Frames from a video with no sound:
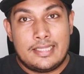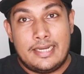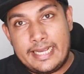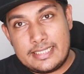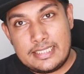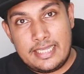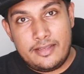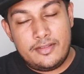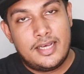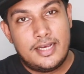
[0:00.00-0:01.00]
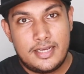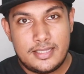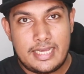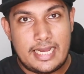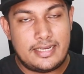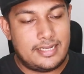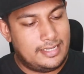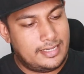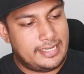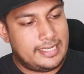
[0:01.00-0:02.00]
the next thing
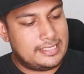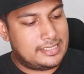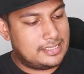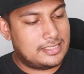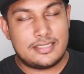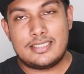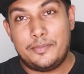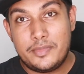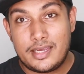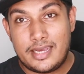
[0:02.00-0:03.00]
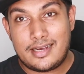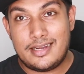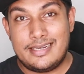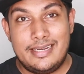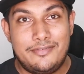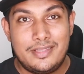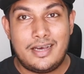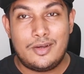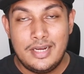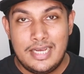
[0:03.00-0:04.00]
that is something I can't live
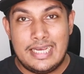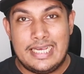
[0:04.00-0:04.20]
without